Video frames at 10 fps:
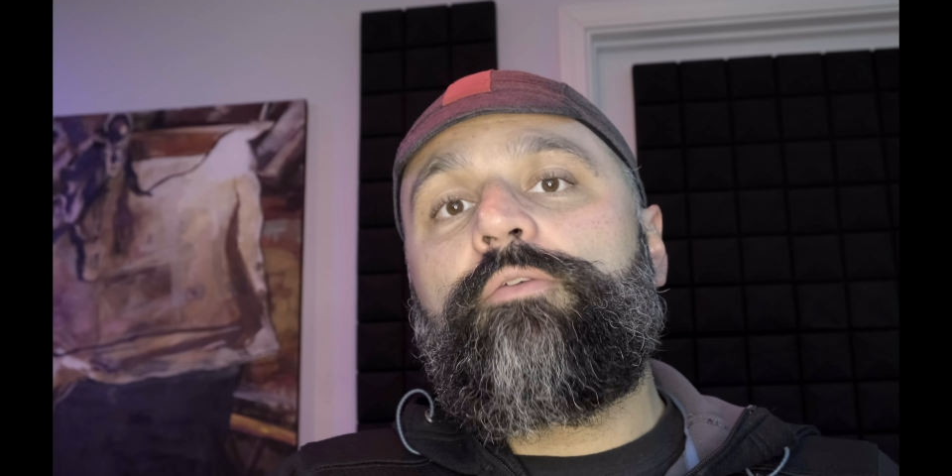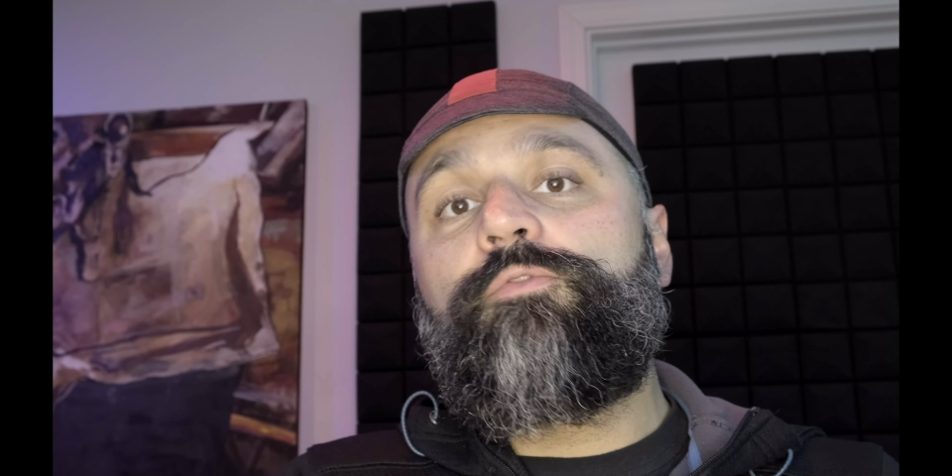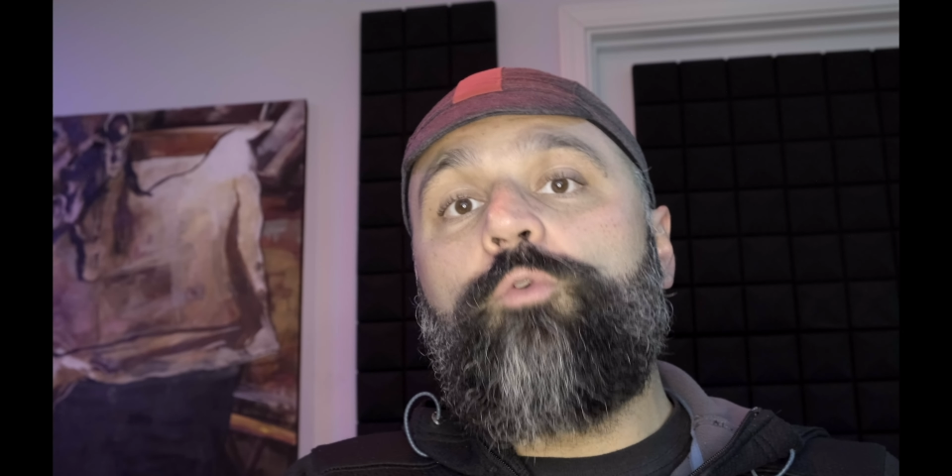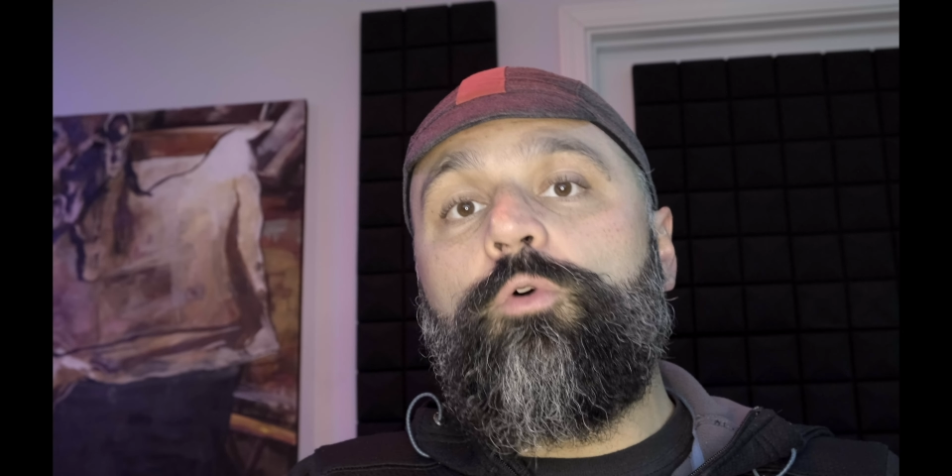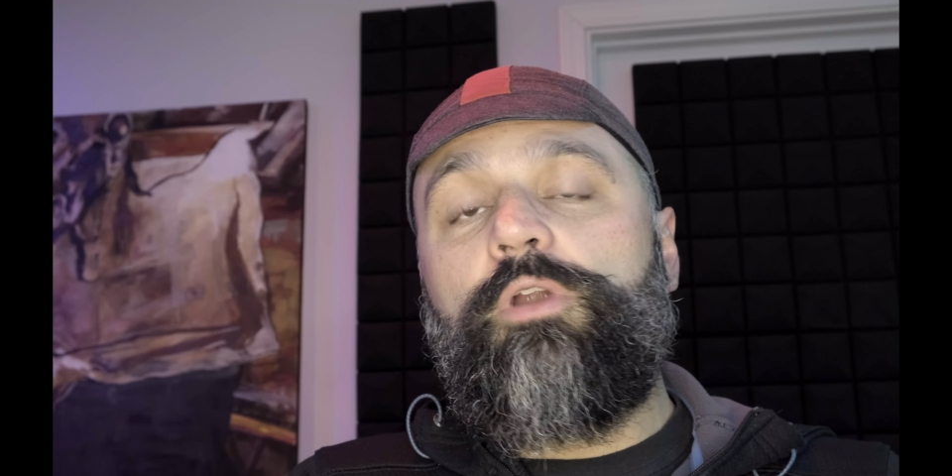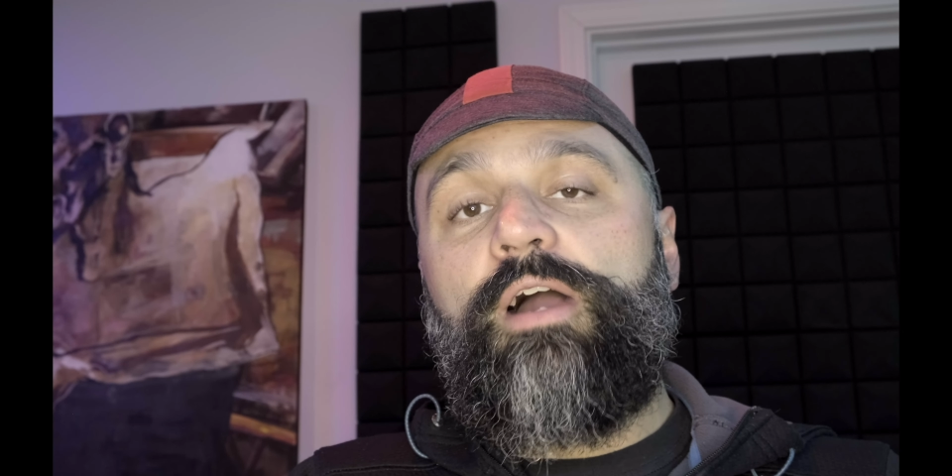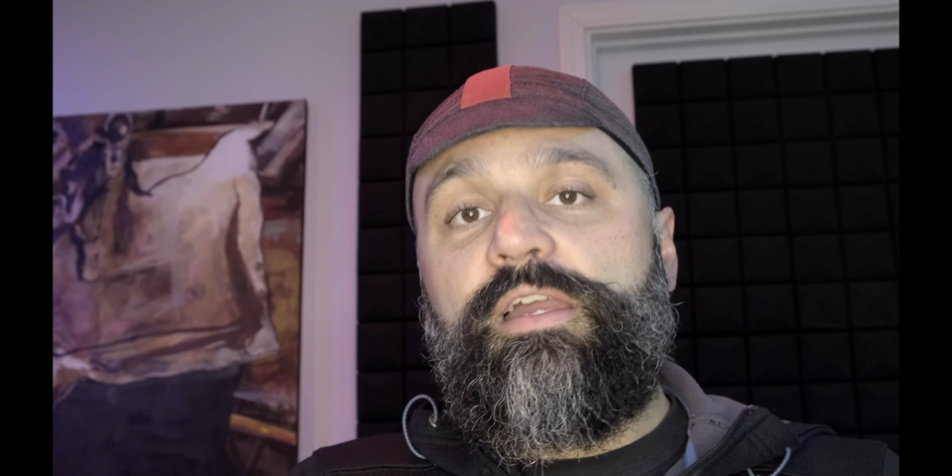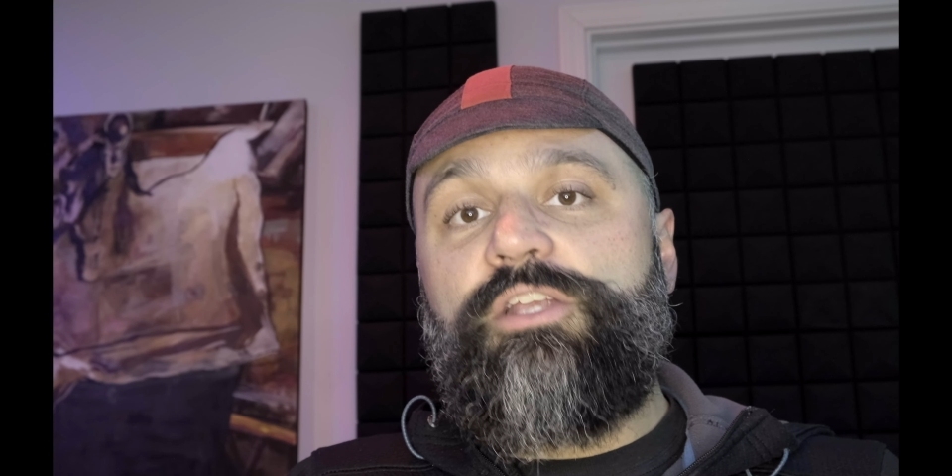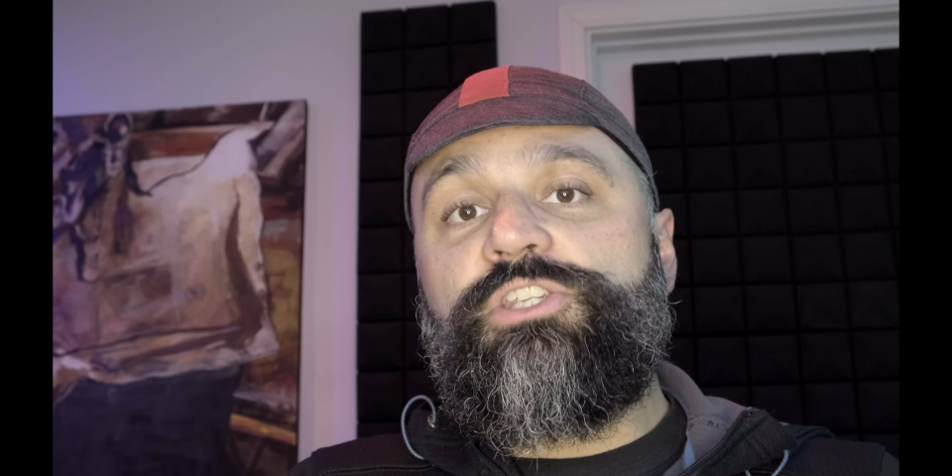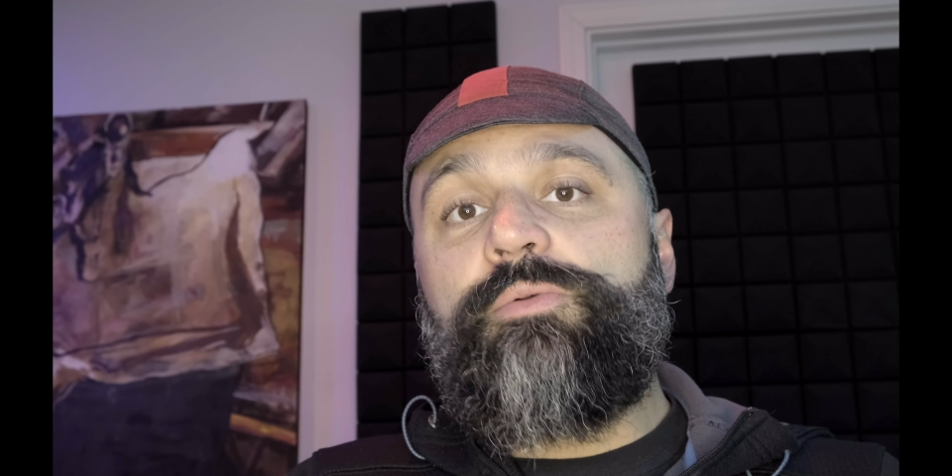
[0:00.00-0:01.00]
for
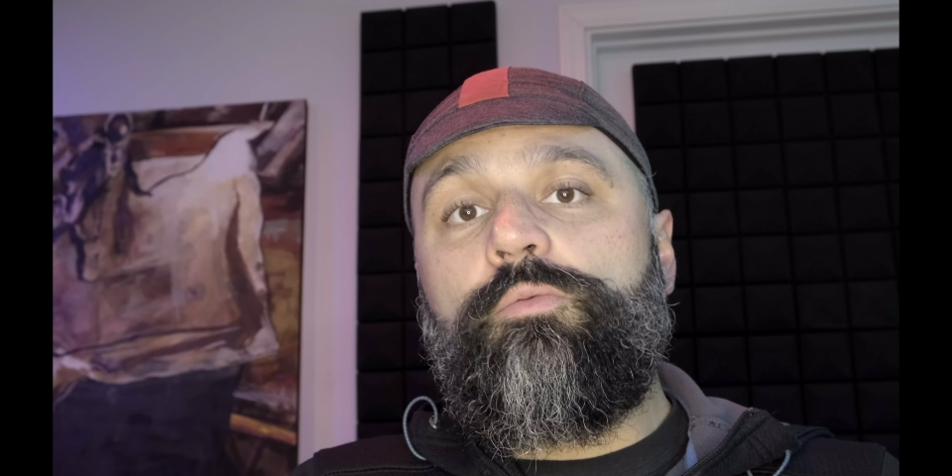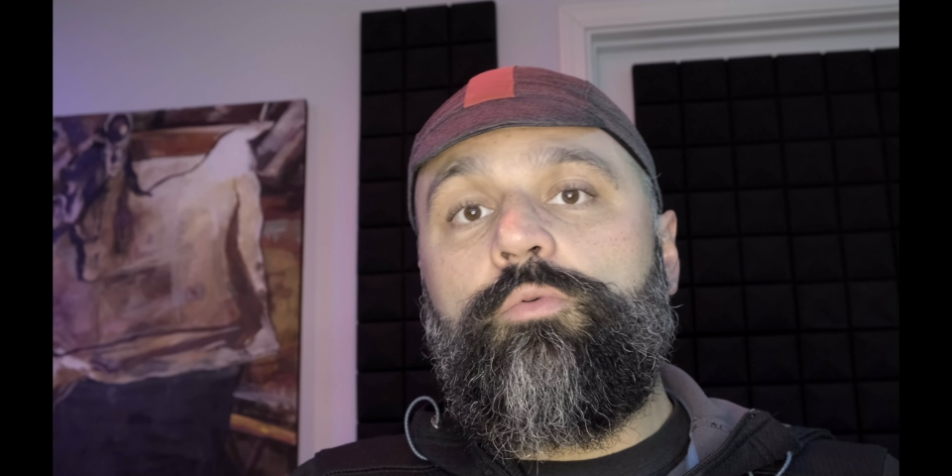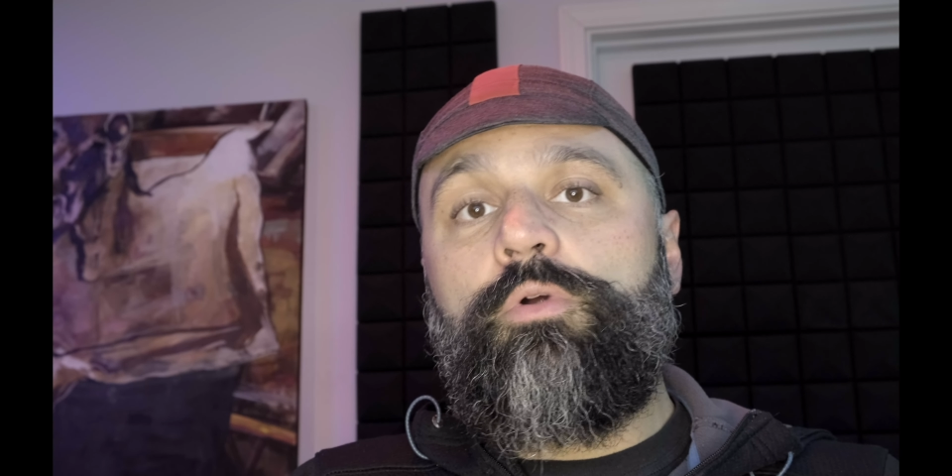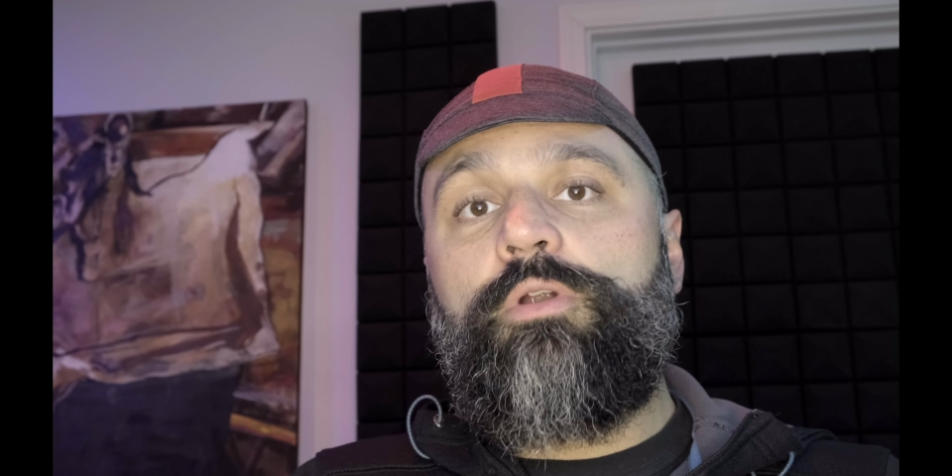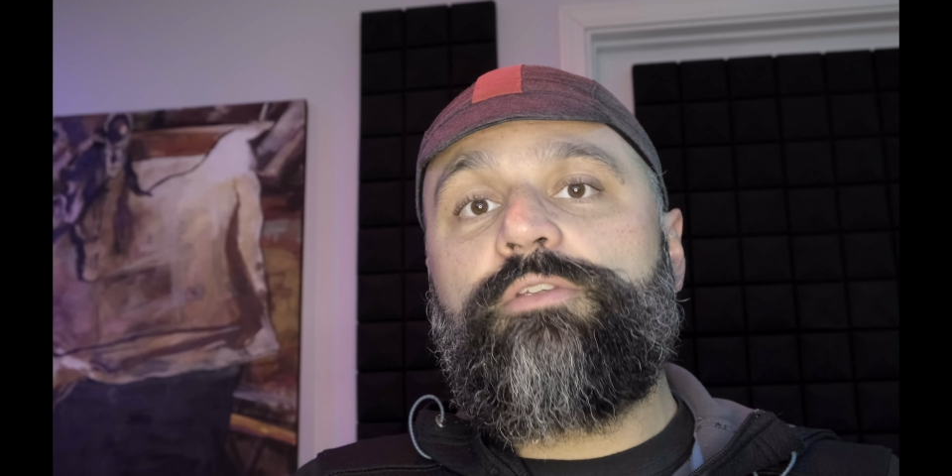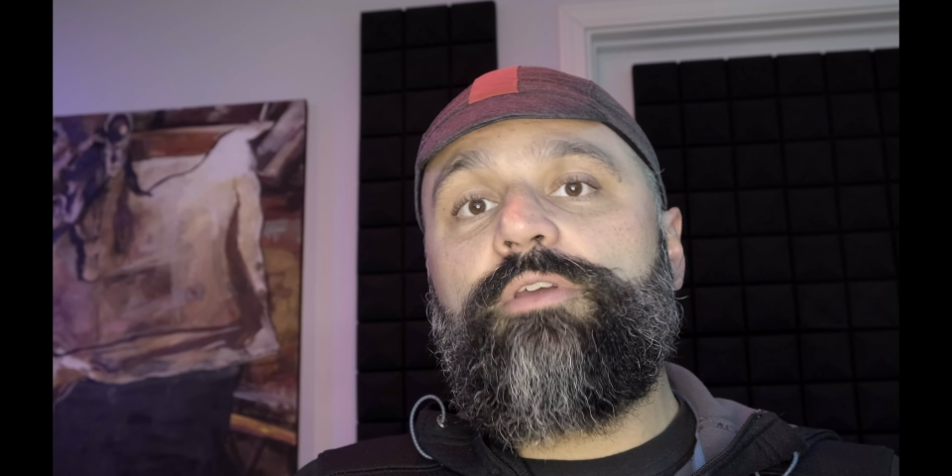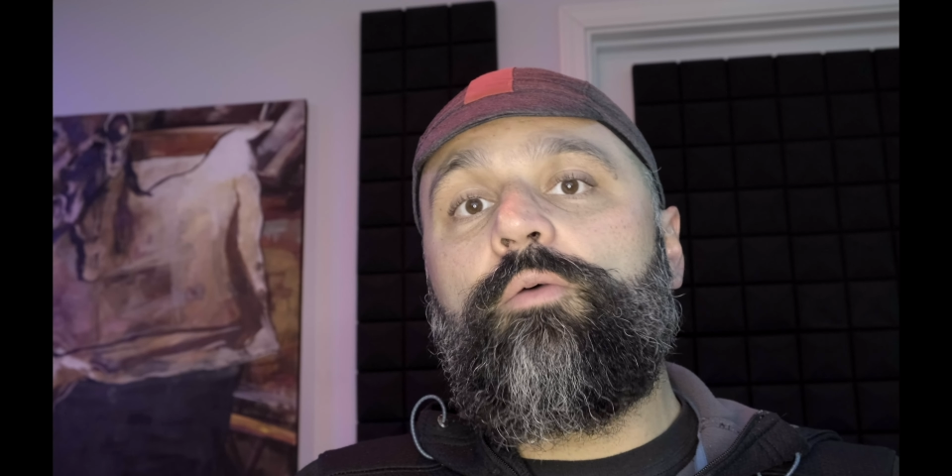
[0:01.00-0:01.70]
IHG Rewards.